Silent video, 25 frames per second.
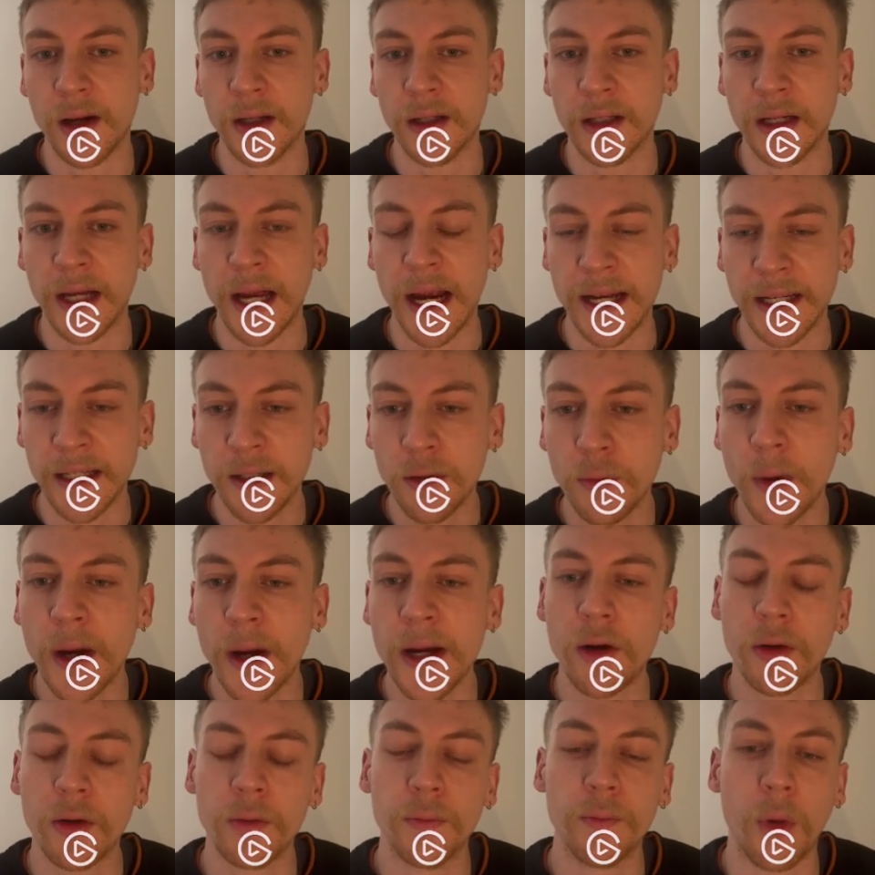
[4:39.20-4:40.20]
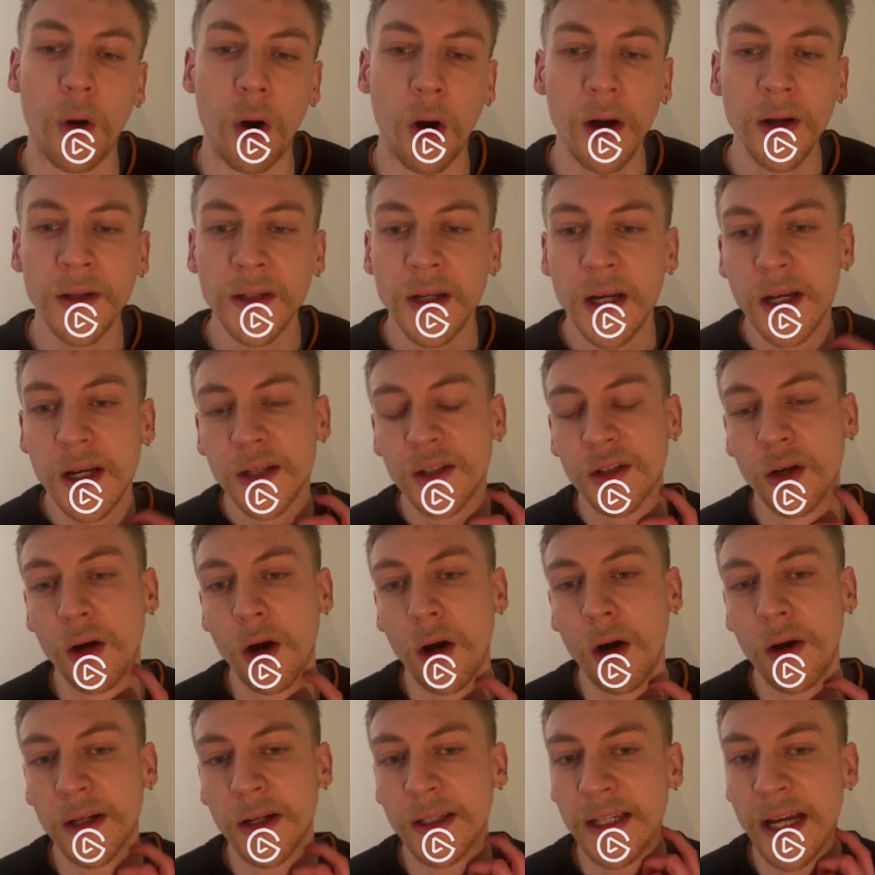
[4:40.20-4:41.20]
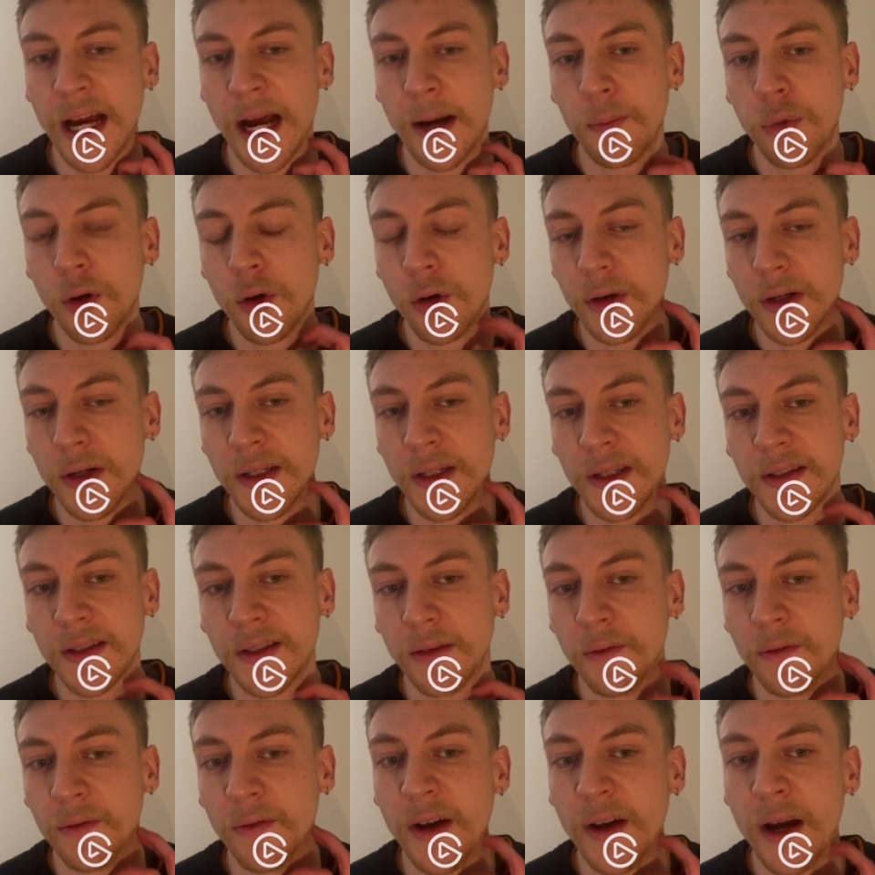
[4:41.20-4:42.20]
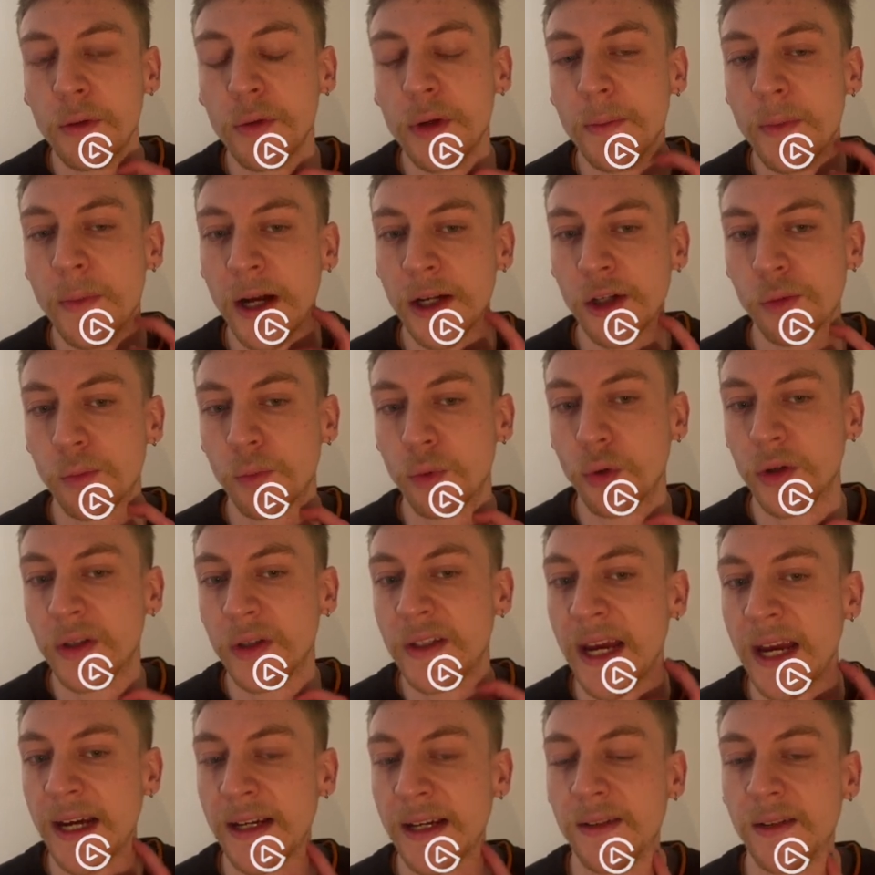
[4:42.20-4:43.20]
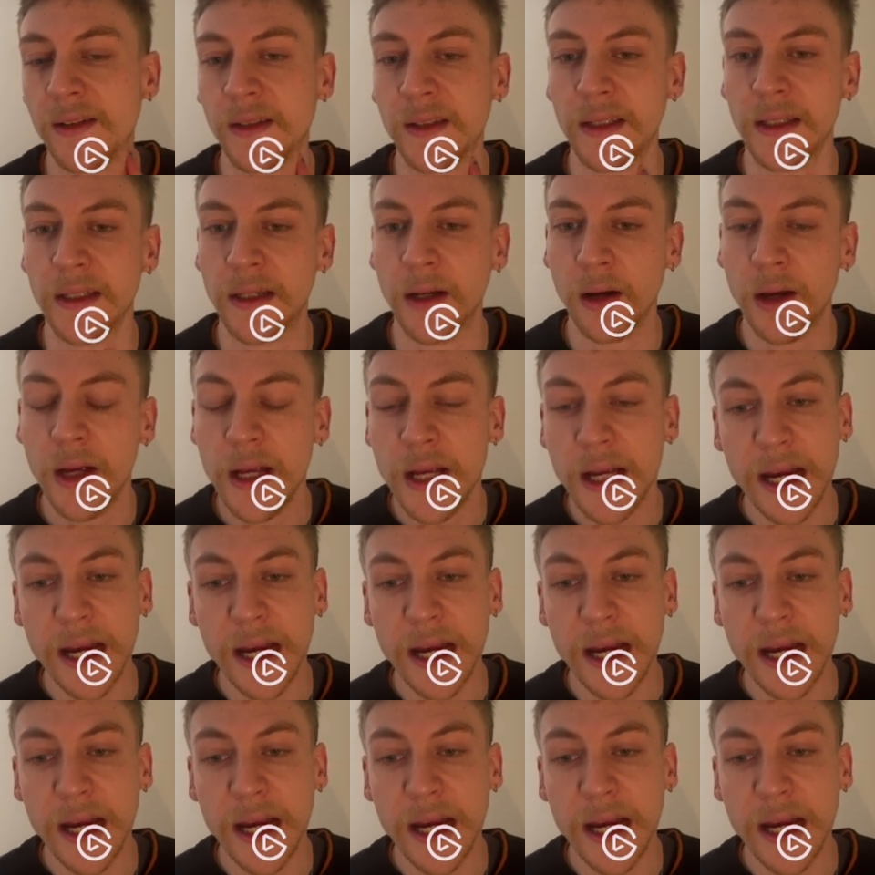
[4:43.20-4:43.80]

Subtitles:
anyway on board, so our Diablo is very much protected here.